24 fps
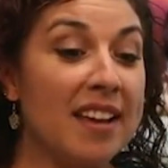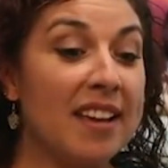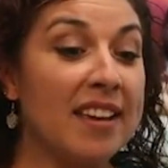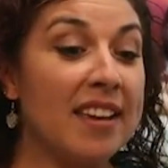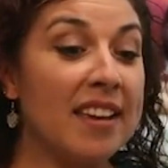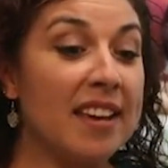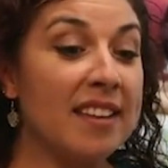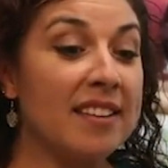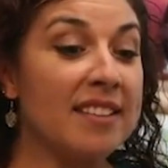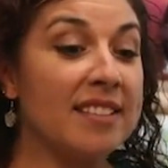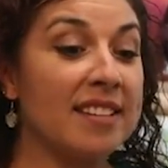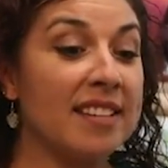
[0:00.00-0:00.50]

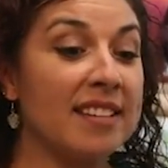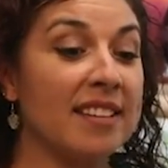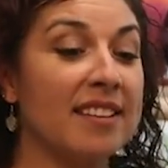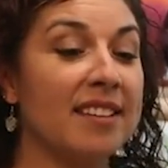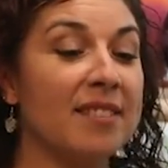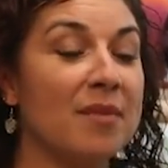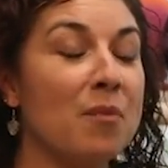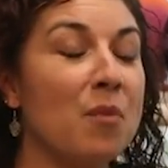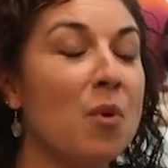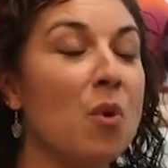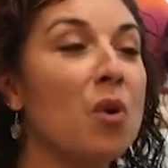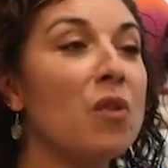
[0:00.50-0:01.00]
get
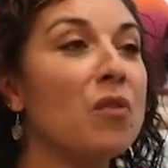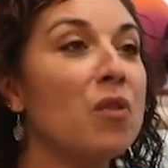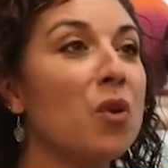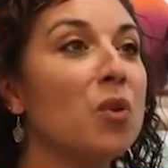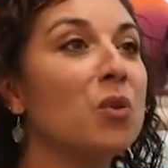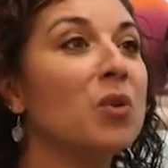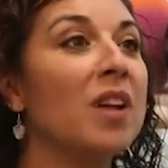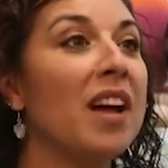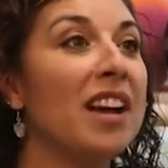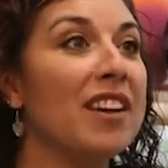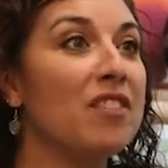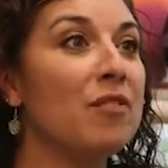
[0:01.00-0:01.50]
more of
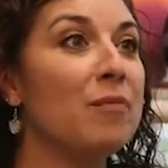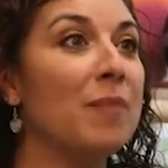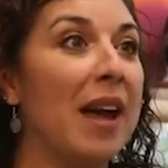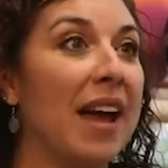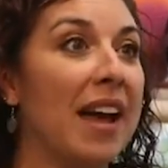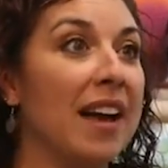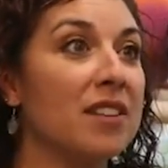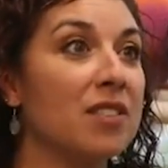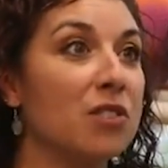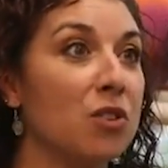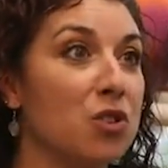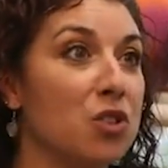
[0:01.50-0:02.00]
her life
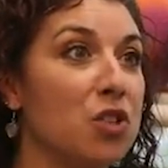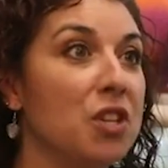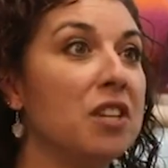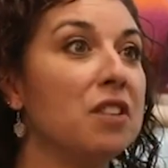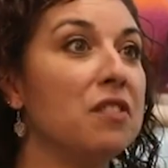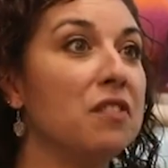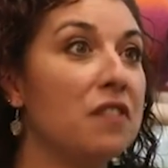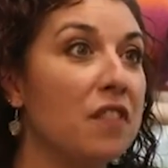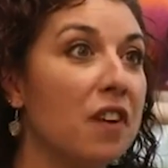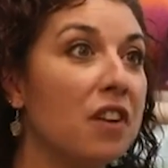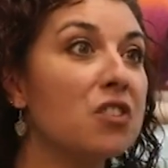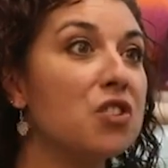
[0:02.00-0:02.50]
back so she
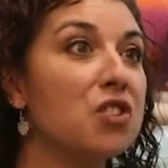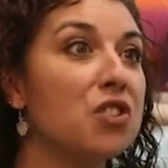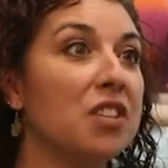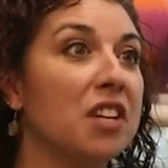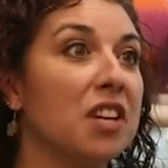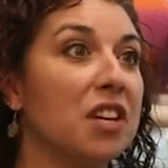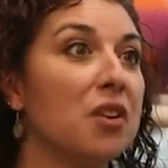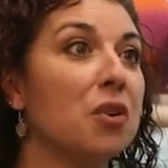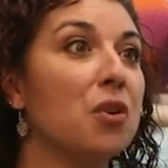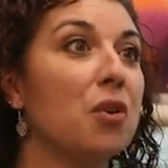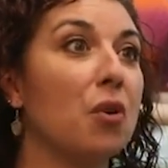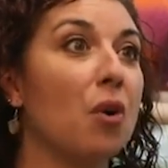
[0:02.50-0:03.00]
could function
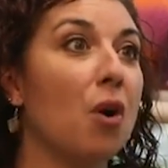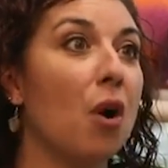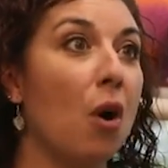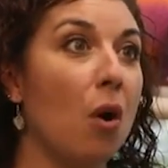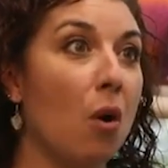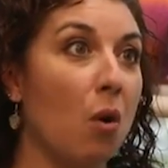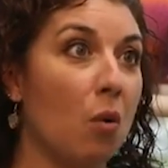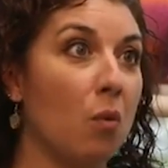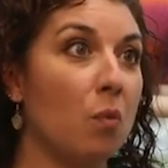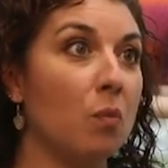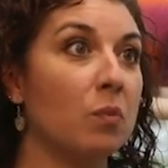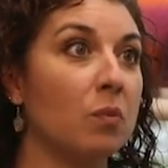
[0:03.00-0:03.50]
in her
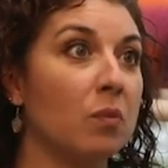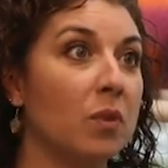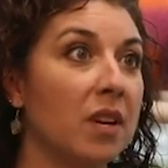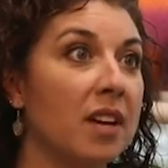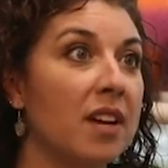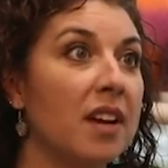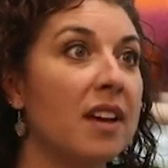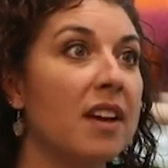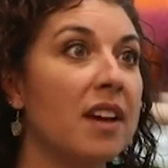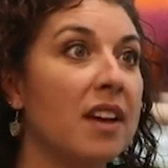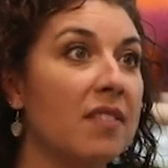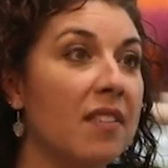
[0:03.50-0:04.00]
home.
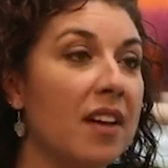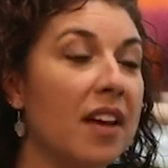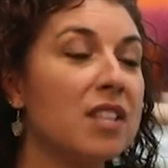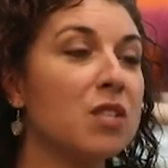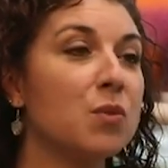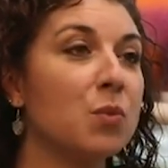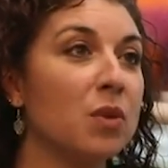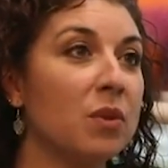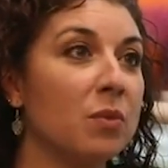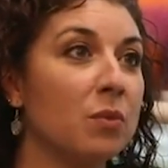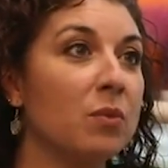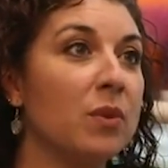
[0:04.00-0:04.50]
And
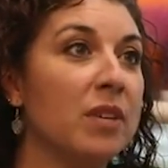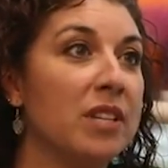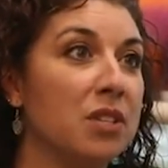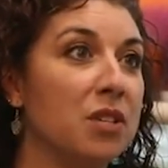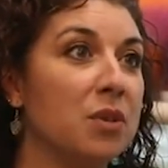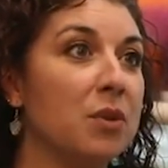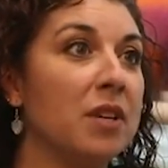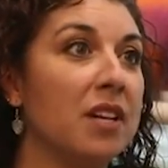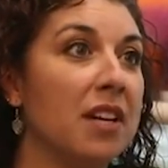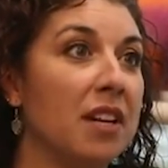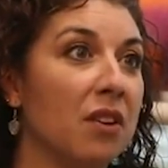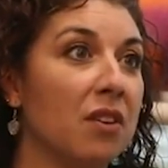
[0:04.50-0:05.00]
that's what we
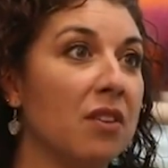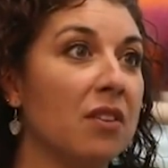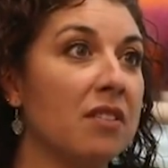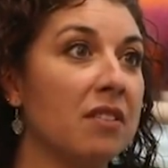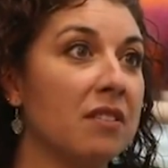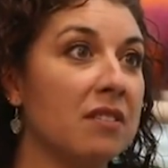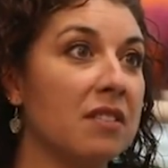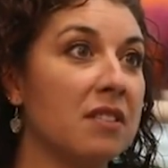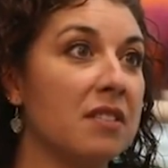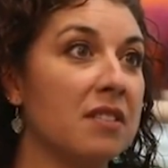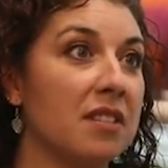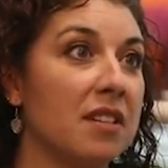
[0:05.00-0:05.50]
do here
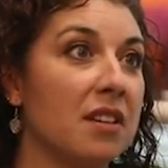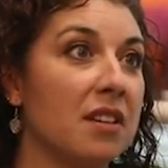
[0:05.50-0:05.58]
at the CRC.